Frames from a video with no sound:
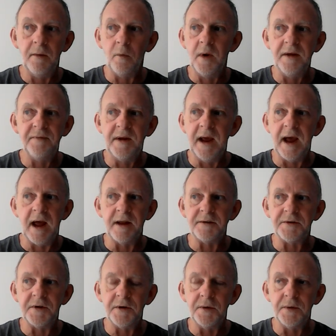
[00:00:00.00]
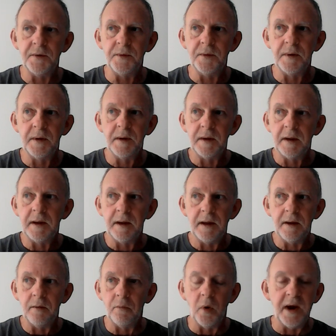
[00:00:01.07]
we've got to
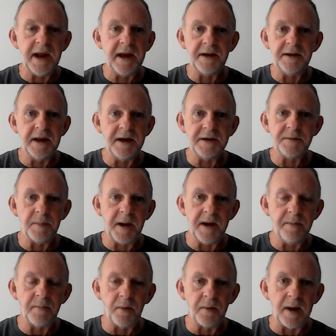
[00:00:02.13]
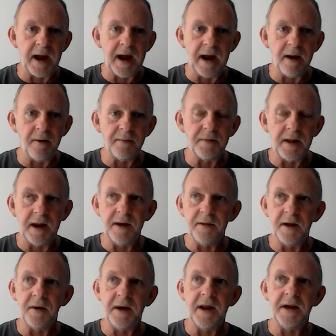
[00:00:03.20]
weed these people out.
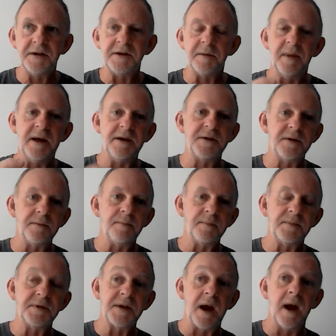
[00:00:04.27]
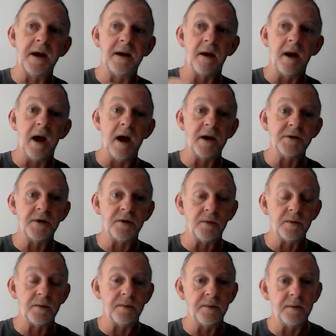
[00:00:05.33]
There needs to be some
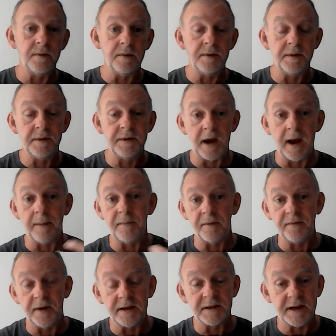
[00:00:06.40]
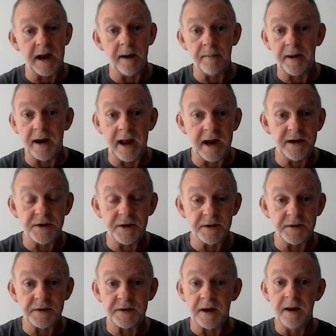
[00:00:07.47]
psychological type of
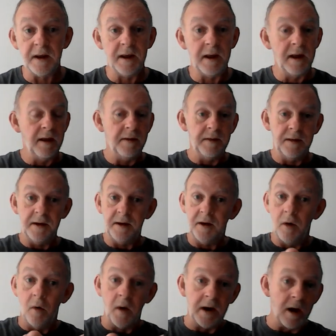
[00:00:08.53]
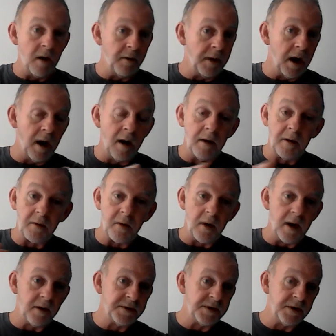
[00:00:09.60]
examinations going on all
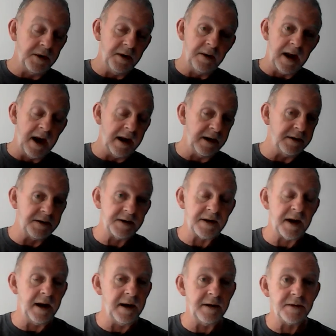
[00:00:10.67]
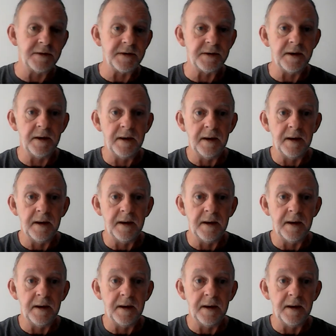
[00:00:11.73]
across the United States.